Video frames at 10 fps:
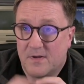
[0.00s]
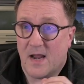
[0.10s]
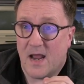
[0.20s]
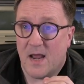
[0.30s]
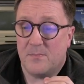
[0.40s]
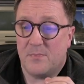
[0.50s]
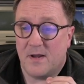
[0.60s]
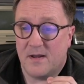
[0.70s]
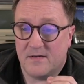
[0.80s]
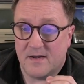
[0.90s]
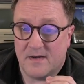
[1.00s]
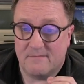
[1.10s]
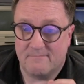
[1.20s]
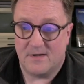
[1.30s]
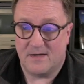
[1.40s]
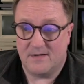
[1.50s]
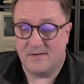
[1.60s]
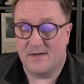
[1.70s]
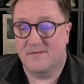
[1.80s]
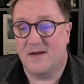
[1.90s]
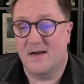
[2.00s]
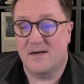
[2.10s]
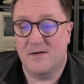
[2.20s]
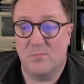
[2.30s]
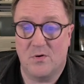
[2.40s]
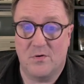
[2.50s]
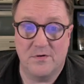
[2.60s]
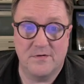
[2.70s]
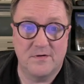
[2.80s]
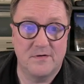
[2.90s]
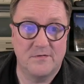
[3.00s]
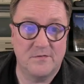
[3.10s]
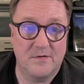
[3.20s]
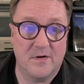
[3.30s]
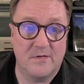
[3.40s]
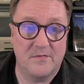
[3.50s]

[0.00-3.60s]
app, and then it's getting deployed to the